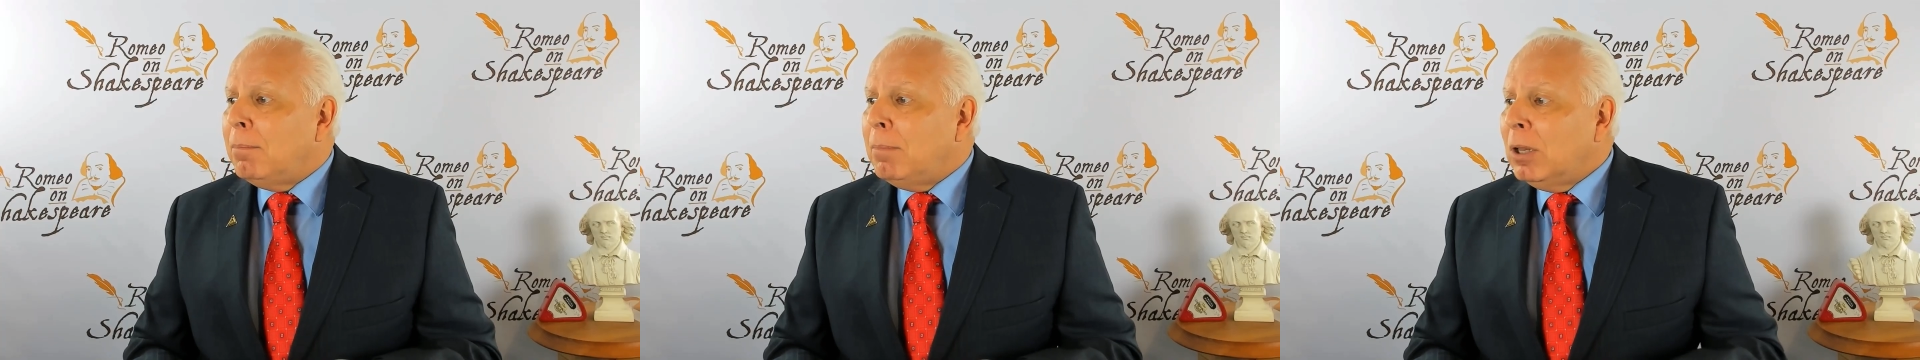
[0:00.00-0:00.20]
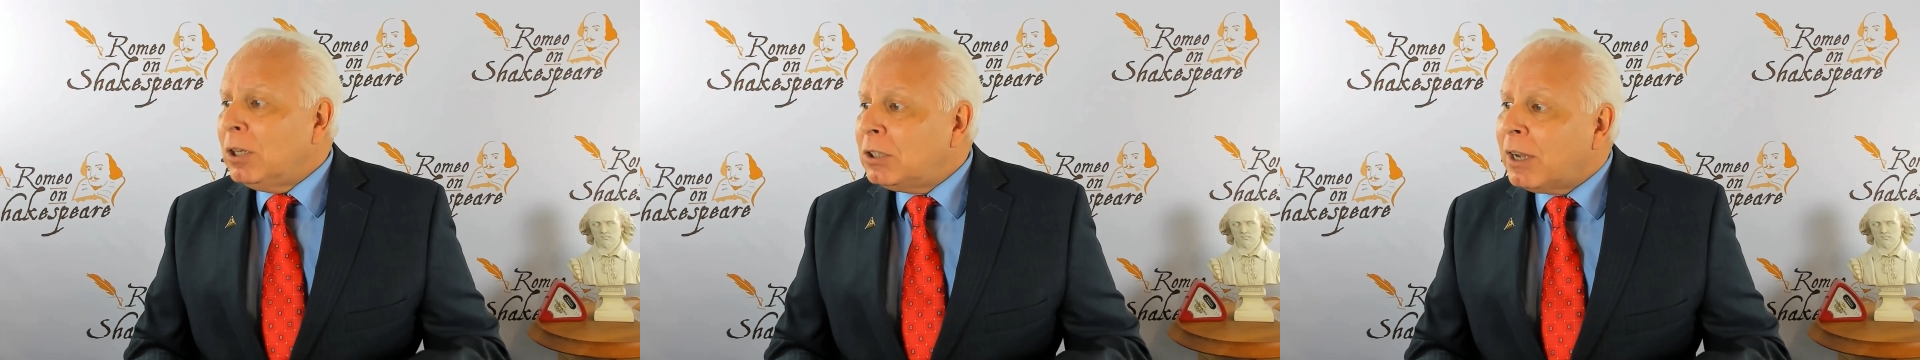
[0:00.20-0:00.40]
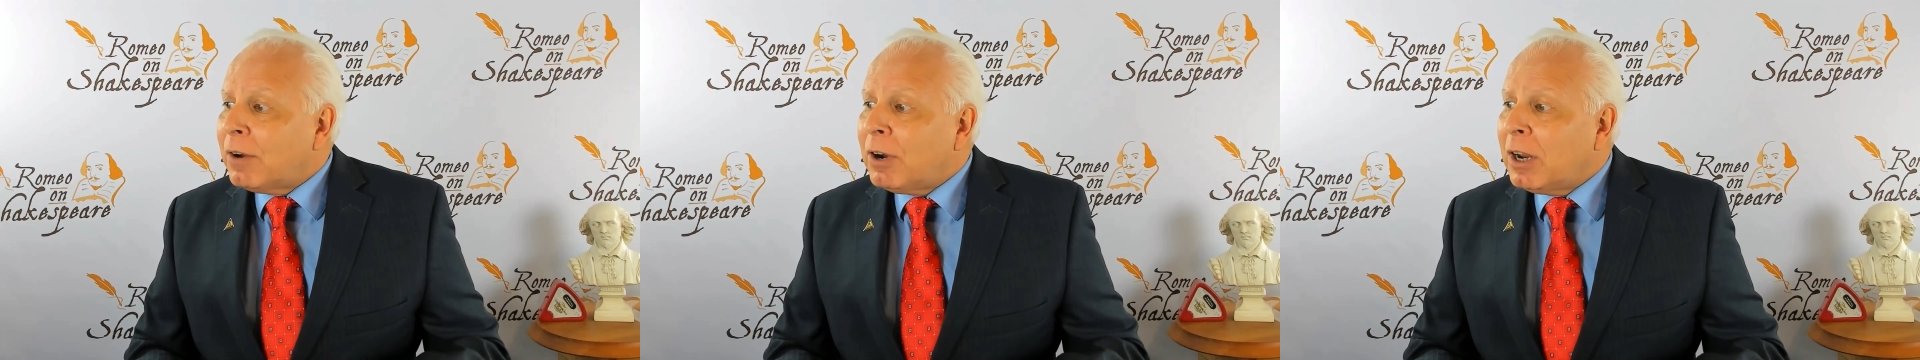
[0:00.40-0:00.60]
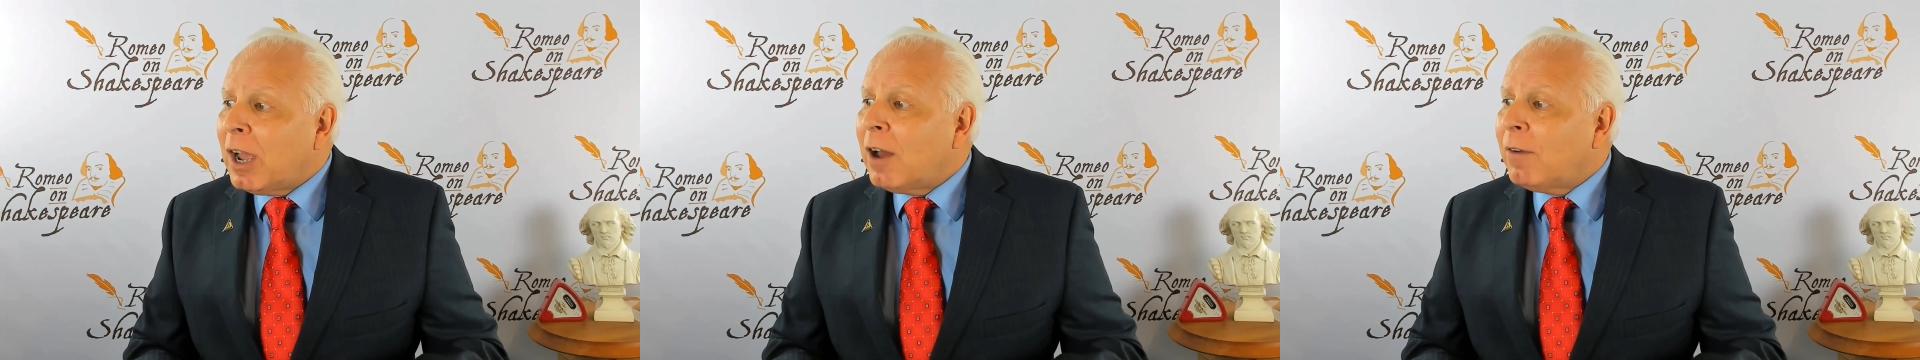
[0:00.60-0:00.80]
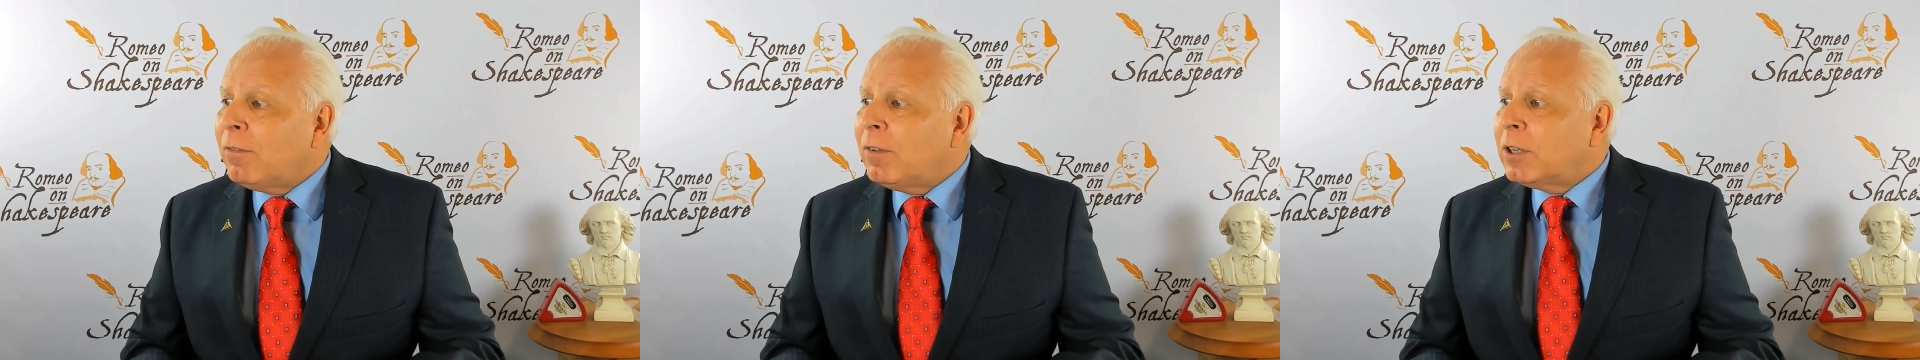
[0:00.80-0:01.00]
military
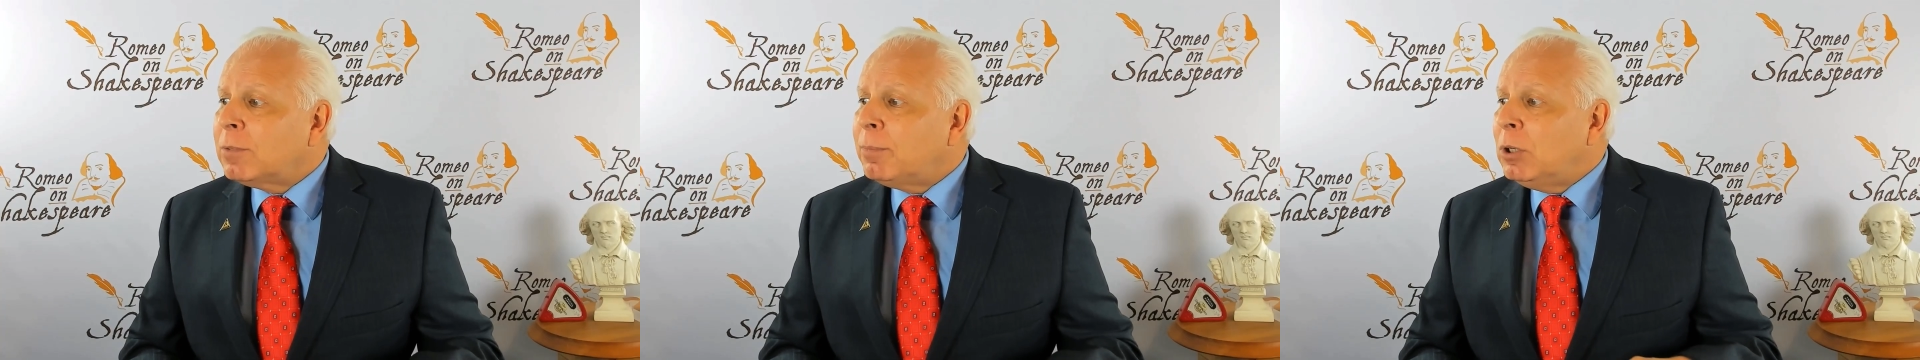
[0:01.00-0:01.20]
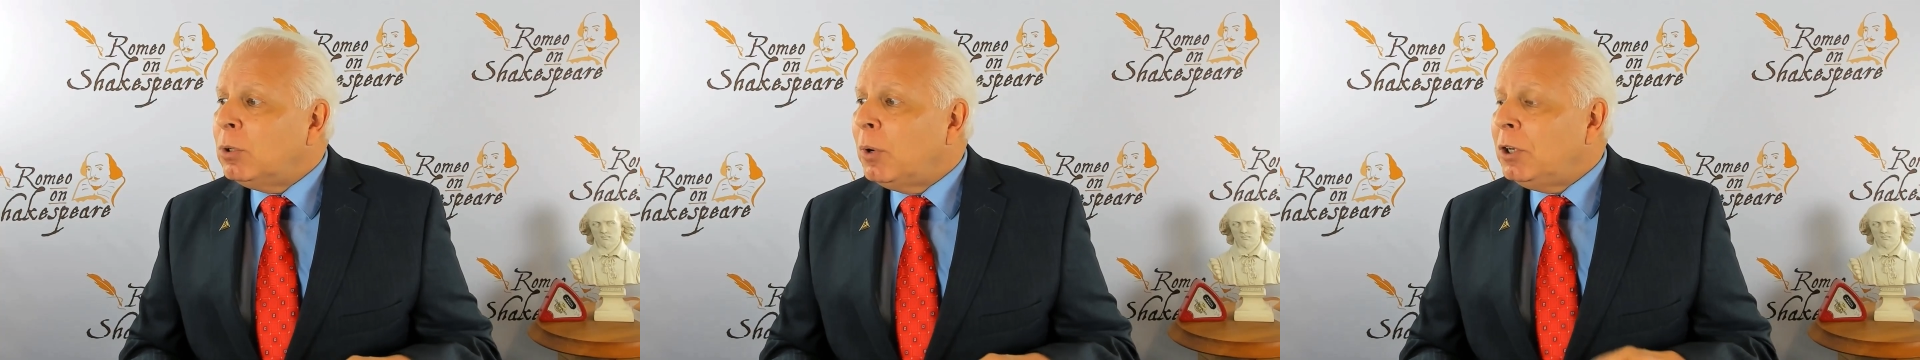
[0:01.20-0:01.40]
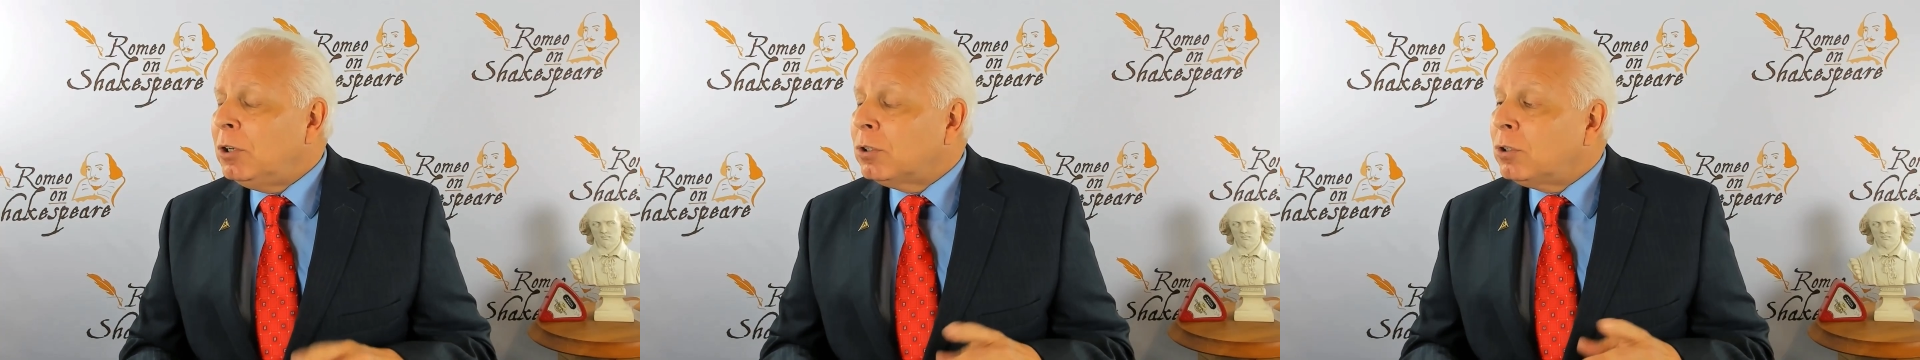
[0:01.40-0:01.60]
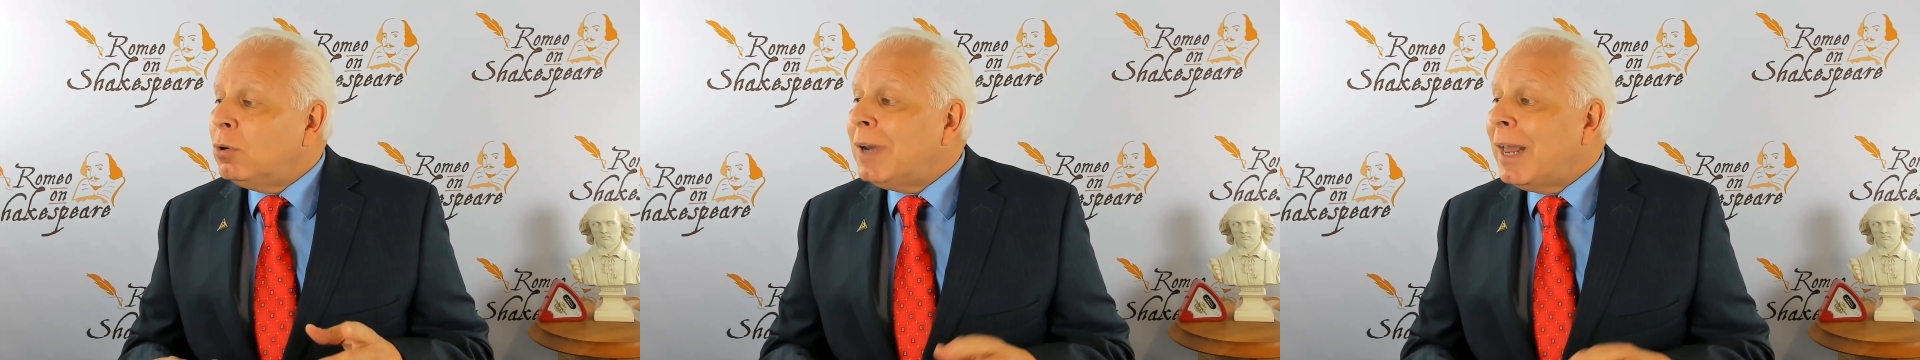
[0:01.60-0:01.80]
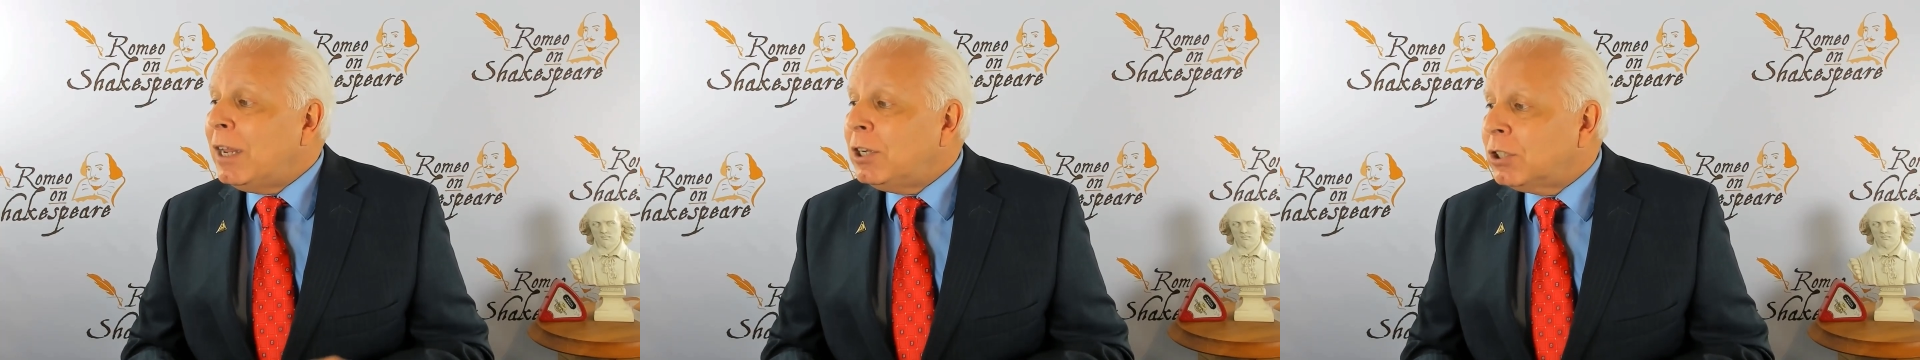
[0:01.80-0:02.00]
conflicts between your
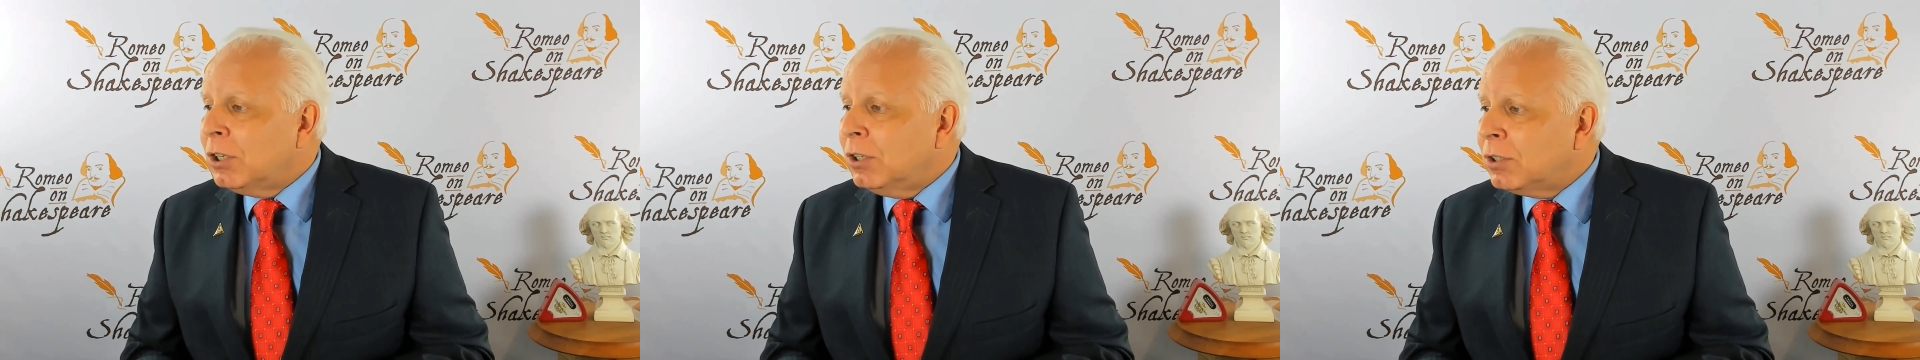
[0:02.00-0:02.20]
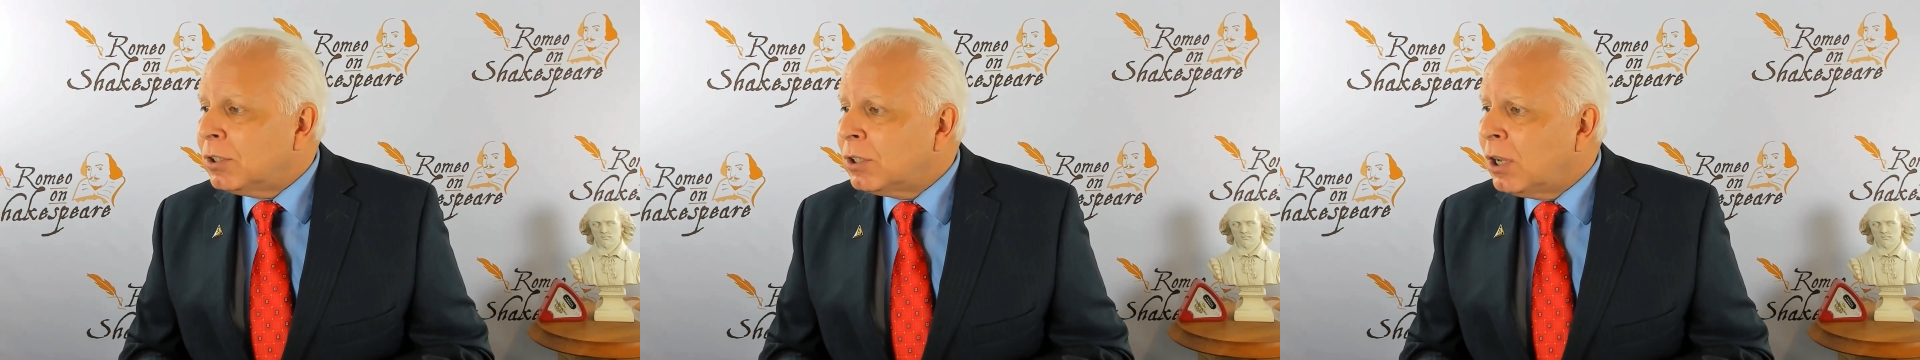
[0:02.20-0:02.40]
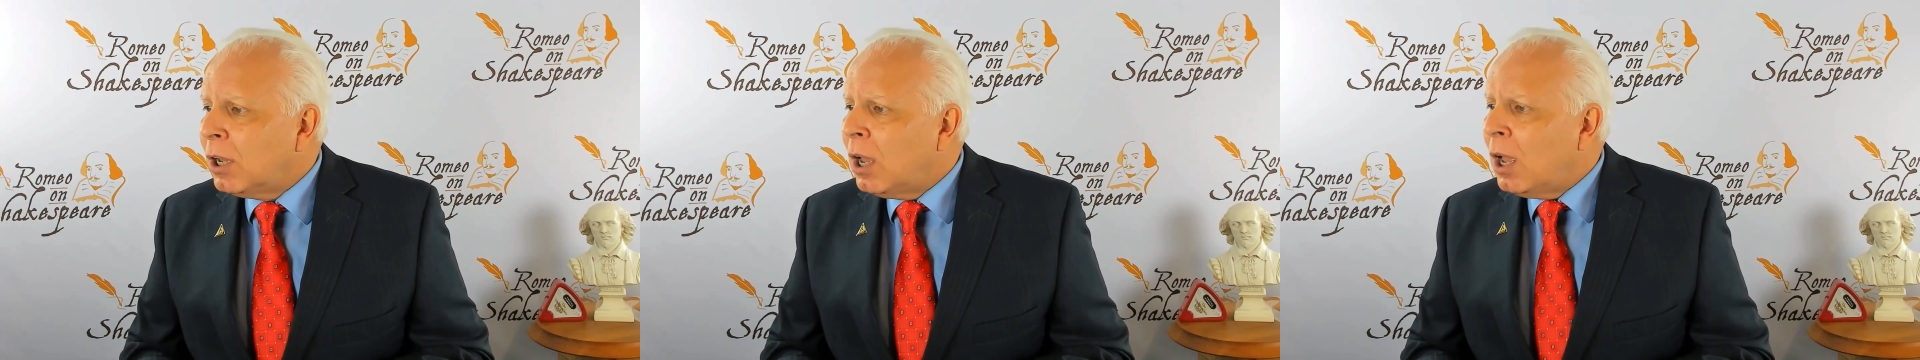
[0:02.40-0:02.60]
two nations.